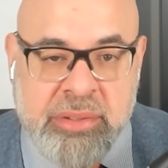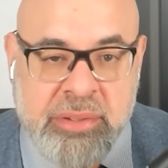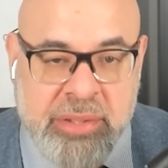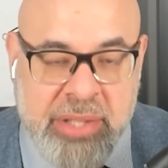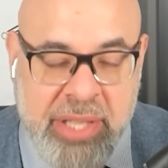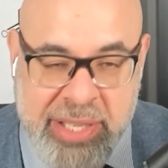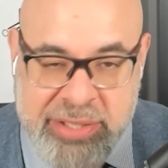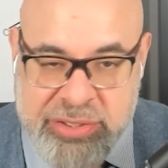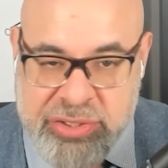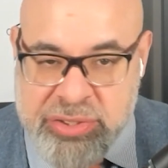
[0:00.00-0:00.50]

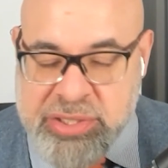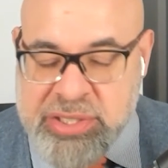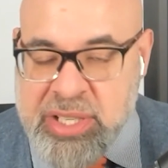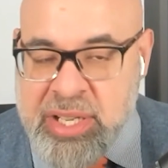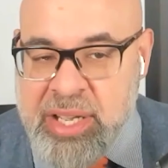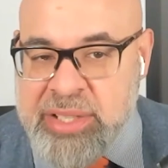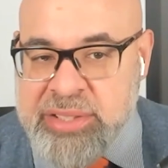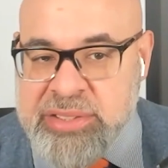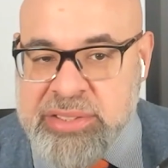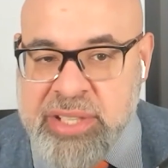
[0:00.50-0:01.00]

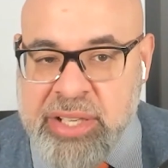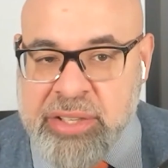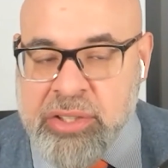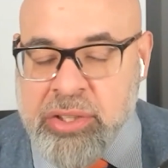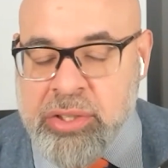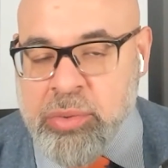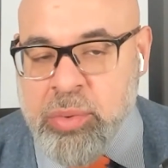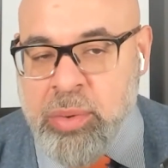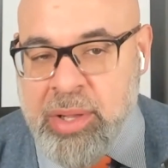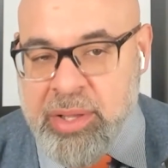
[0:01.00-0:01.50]
exercise, and
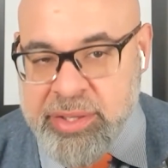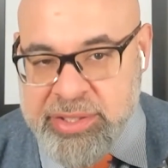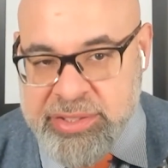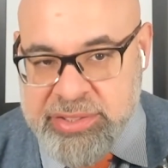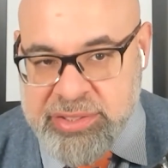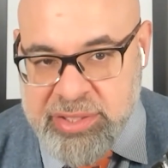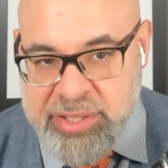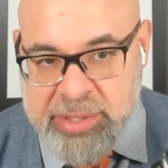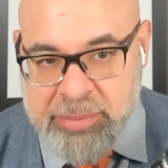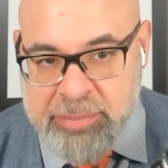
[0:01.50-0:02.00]
good quality
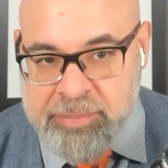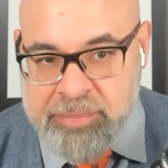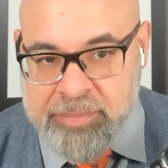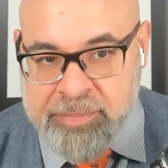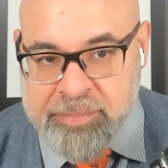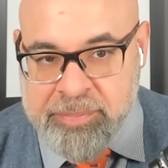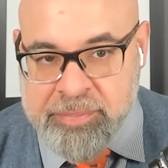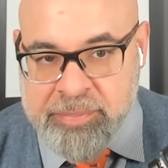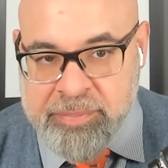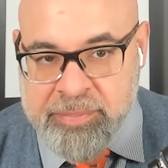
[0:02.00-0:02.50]
sleep,
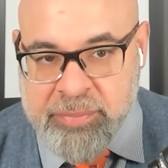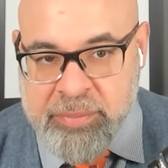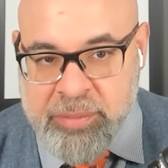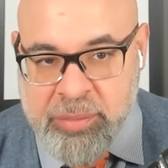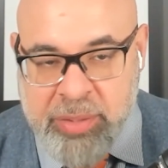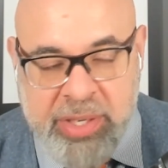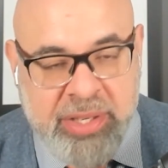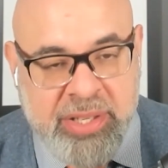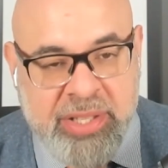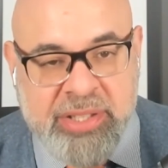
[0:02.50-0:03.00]

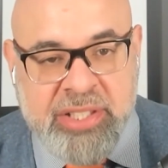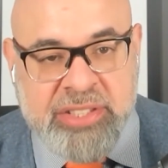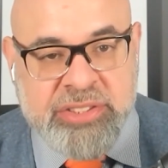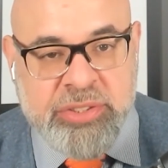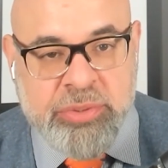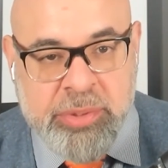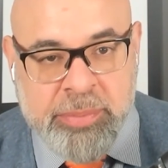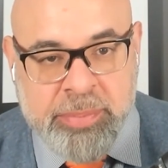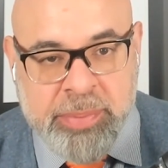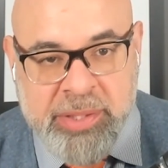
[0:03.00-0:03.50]
right? It
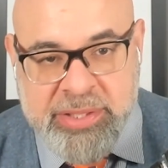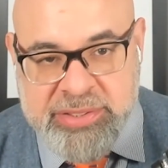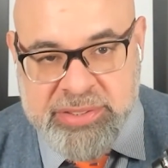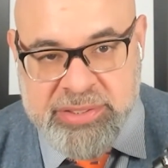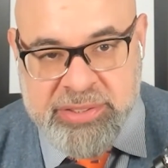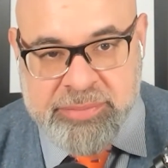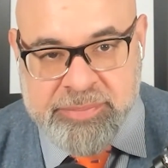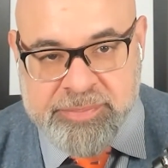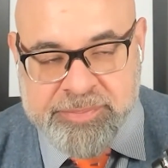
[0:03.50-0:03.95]
doesn't replace it.